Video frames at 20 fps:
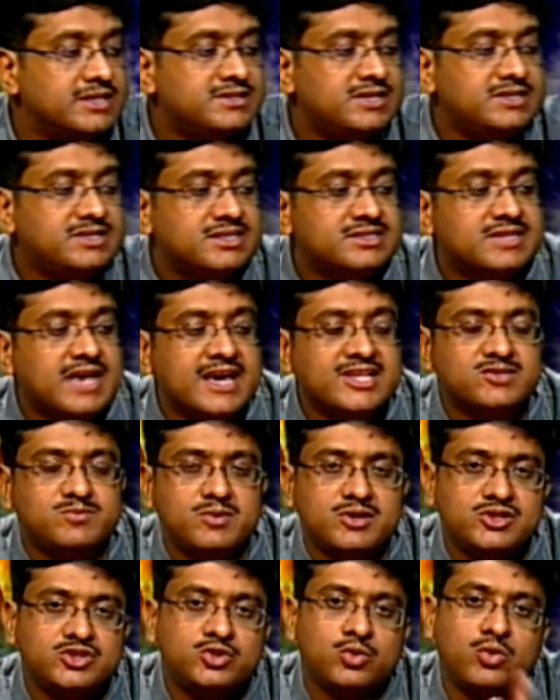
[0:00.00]
is the seismic
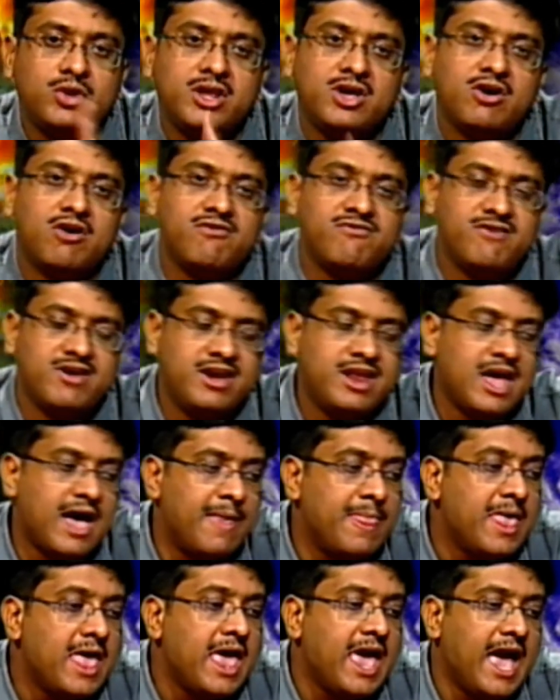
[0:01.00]
zoning of India
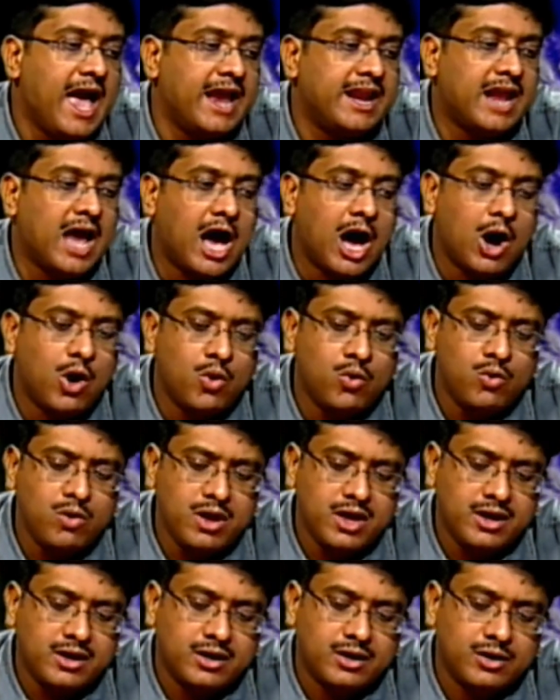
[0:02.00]
and how
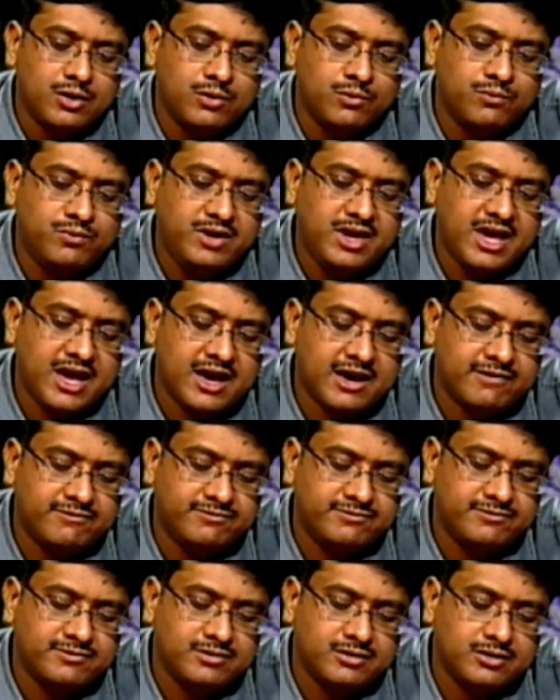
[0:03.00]
we have
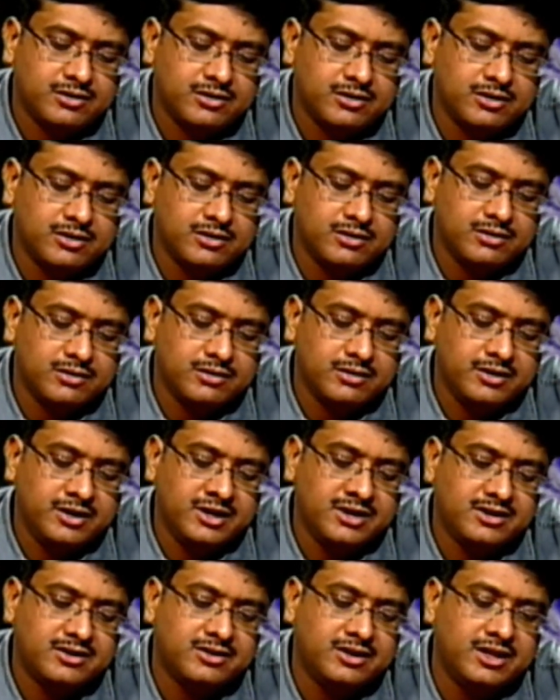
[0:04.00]

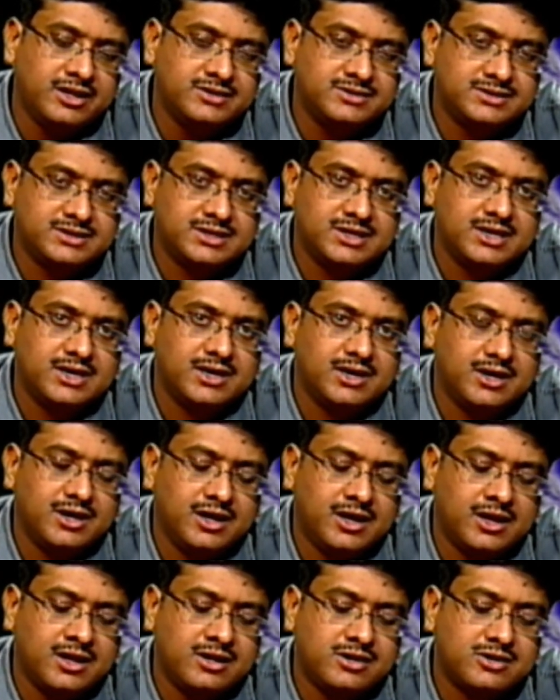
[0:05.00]
increased
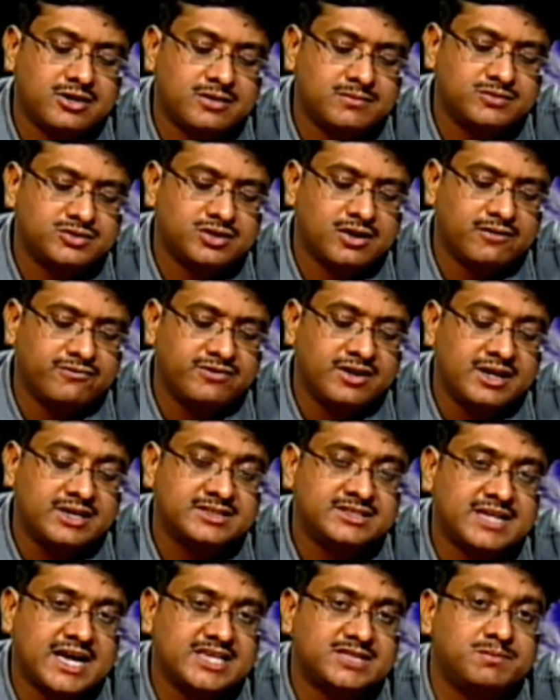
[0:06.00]
in terms of
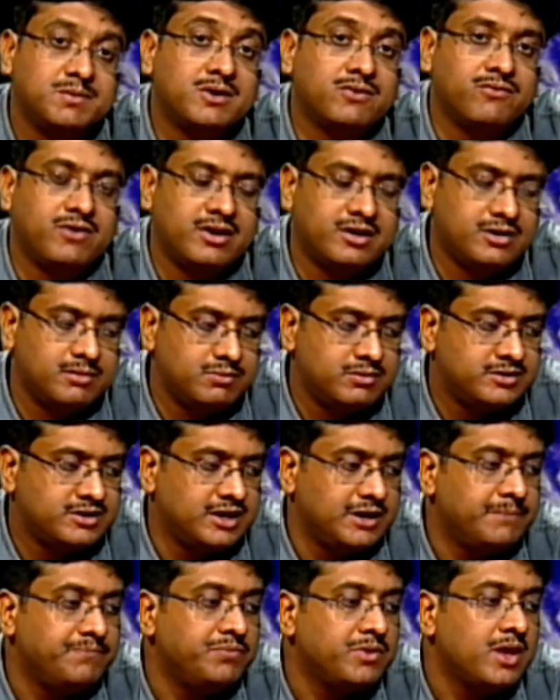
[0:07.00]
seismic vulnerability.
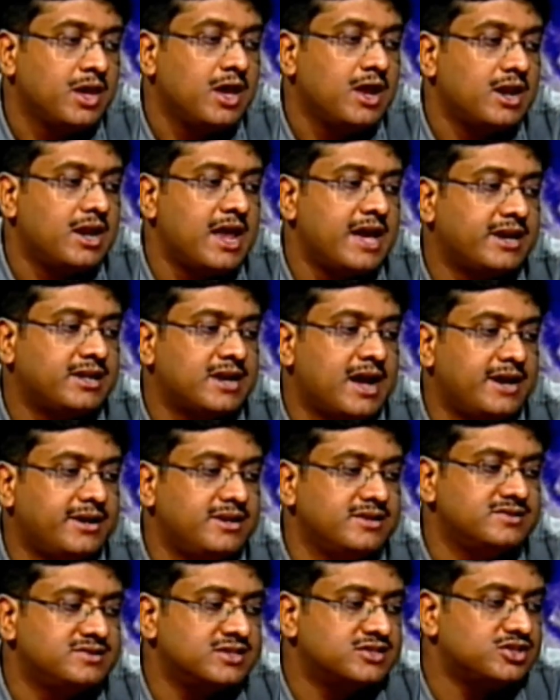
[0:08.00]
Like
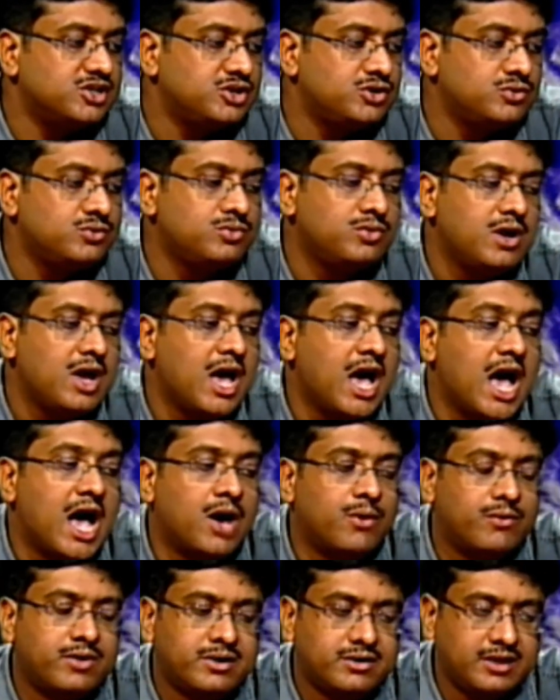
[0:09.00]
1962,
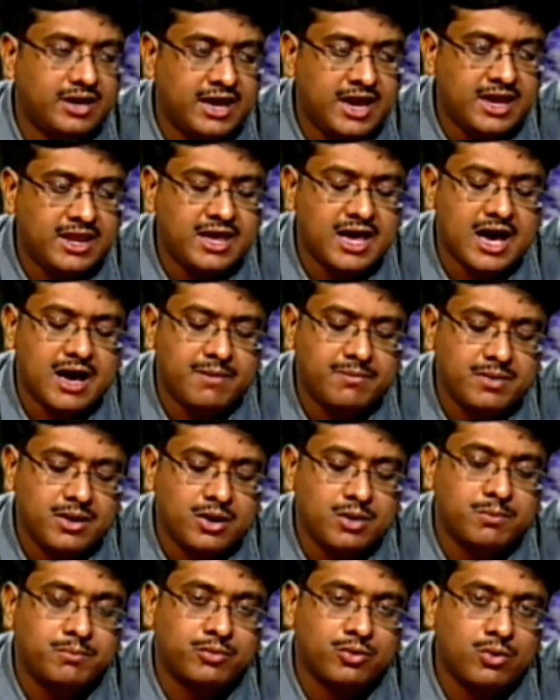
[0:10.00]
our area
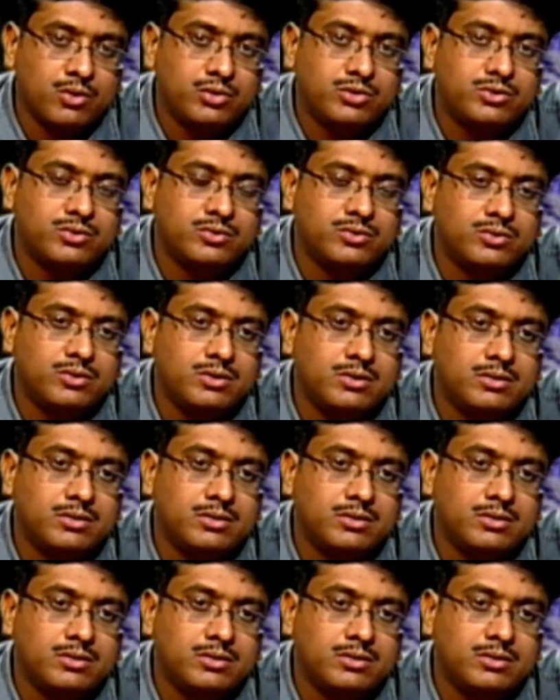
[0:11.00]
prone to